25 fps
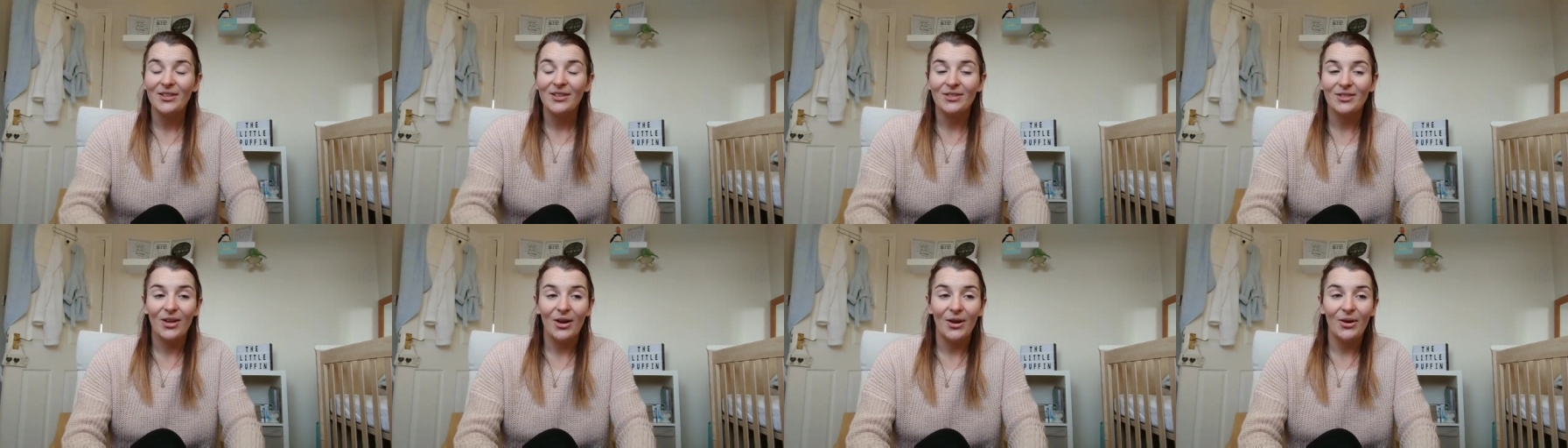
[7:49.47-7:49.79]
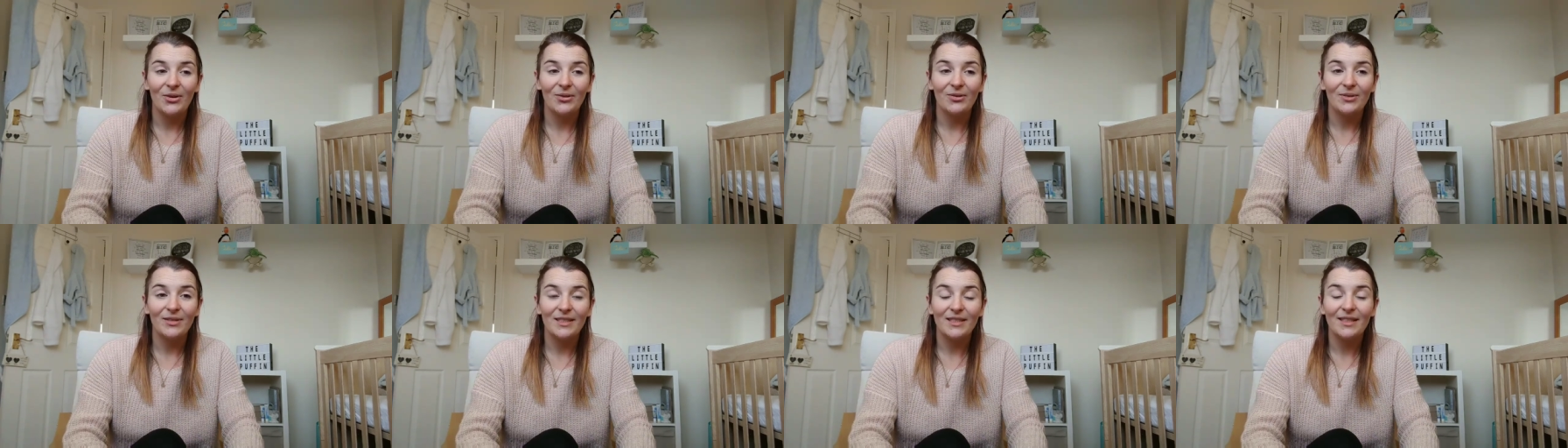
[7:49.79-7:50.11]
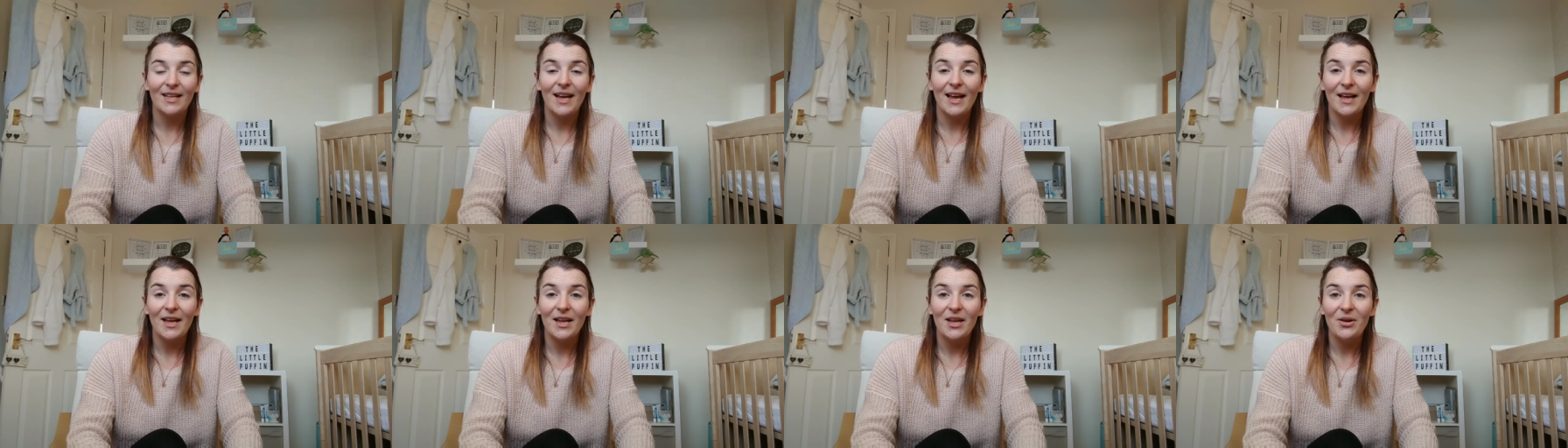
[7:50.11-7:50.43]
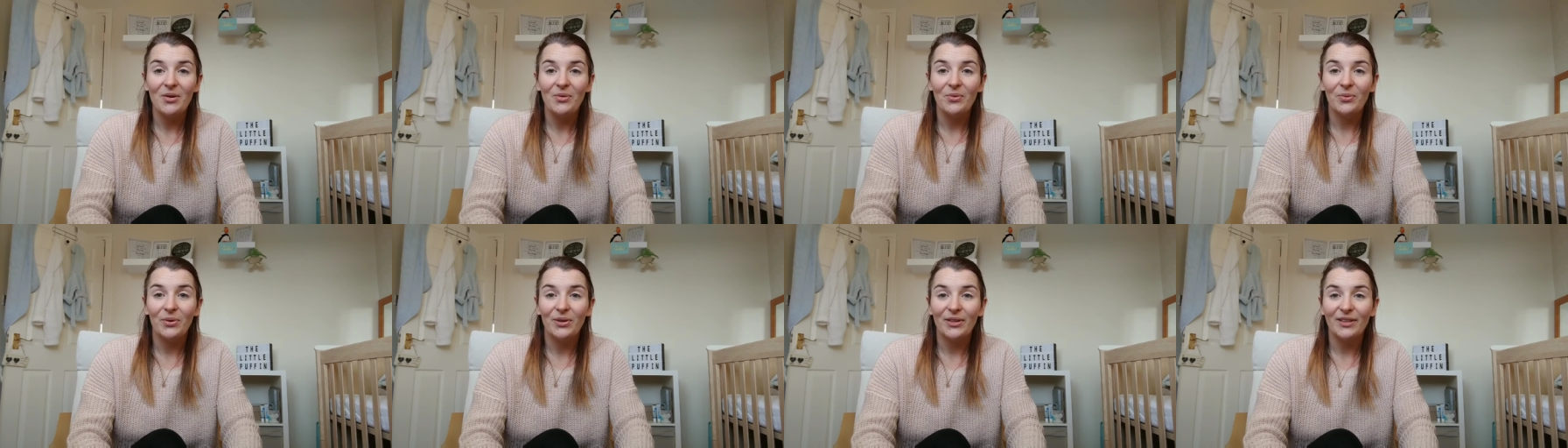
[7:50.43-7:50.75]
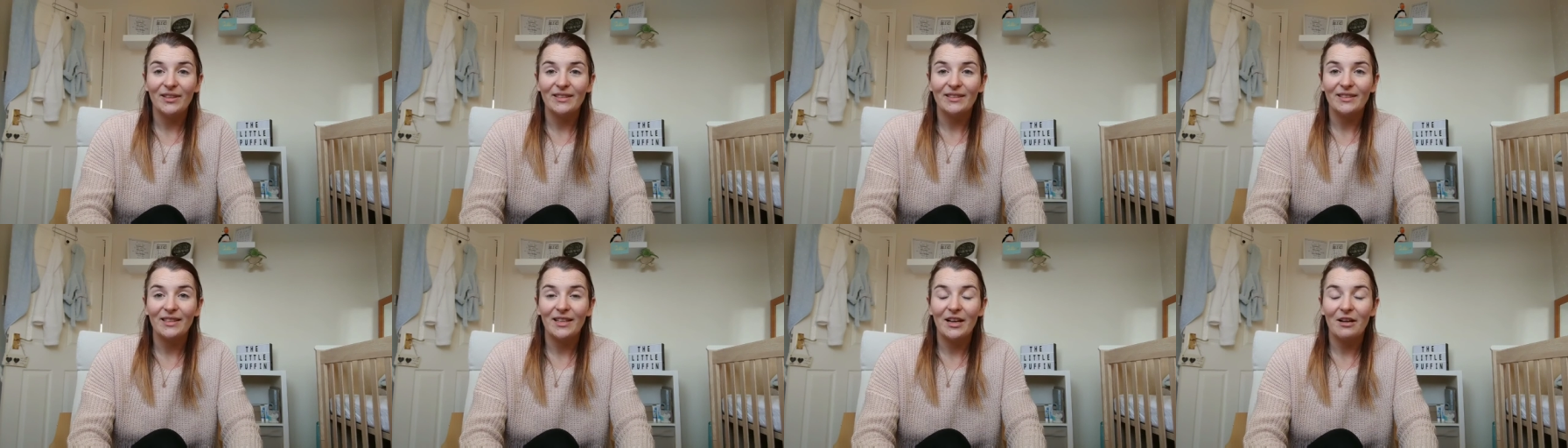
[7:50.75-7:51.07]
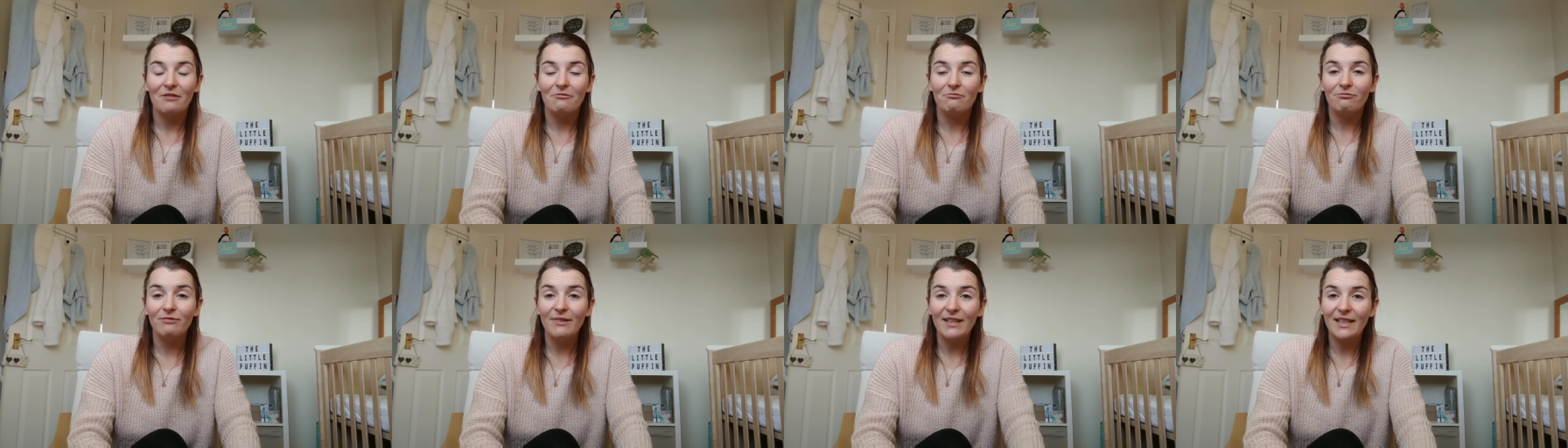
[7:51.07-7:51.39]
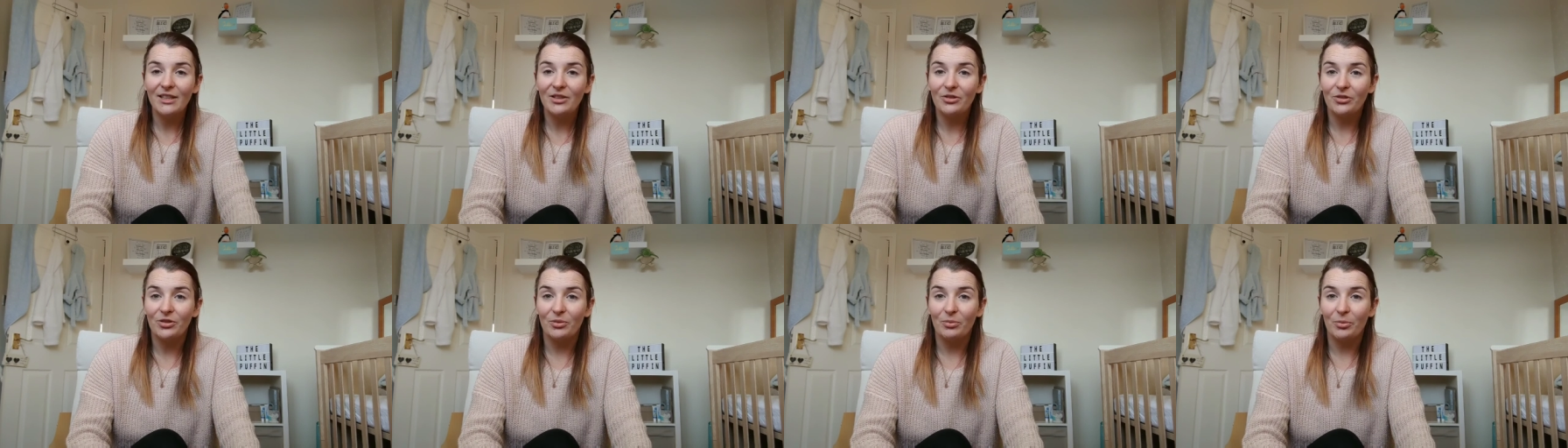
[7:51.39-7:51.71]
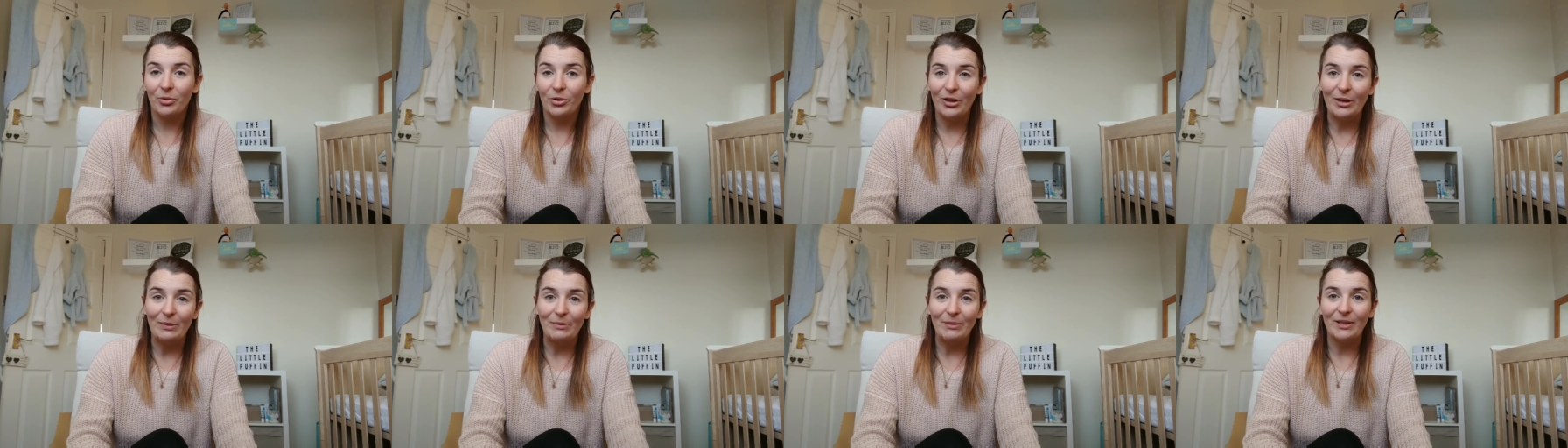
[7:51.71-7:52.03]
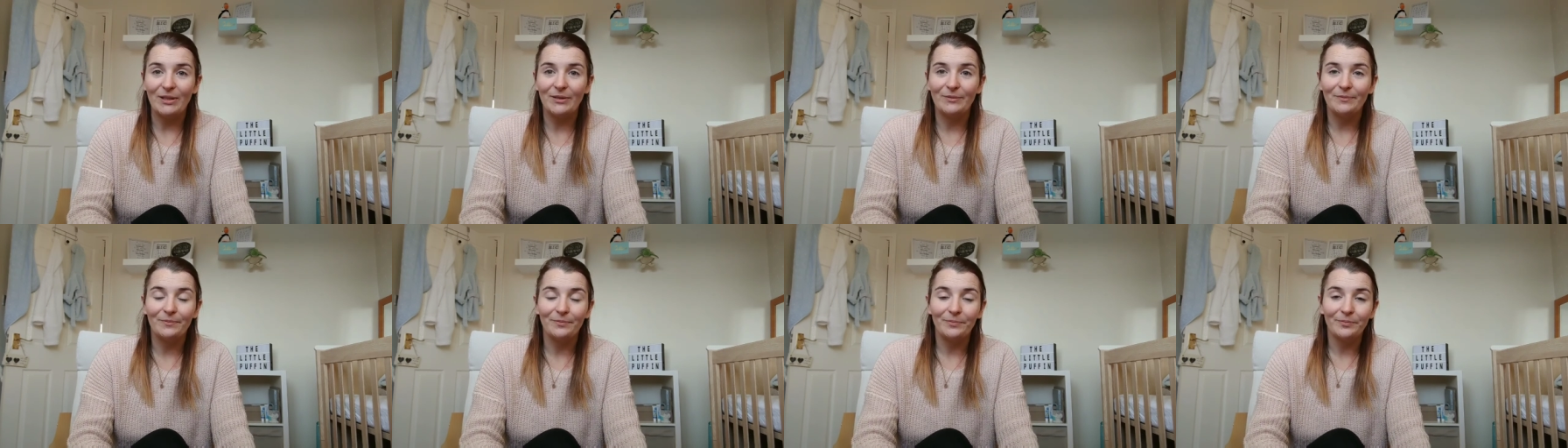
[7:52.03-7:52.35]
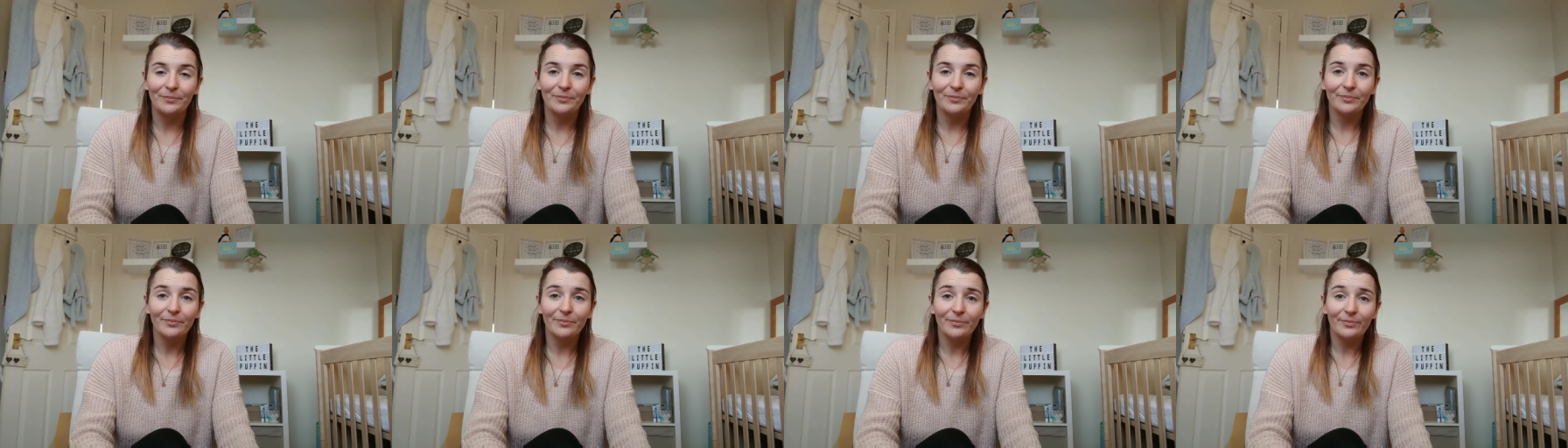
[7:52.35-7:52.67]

So today was a really good appointment.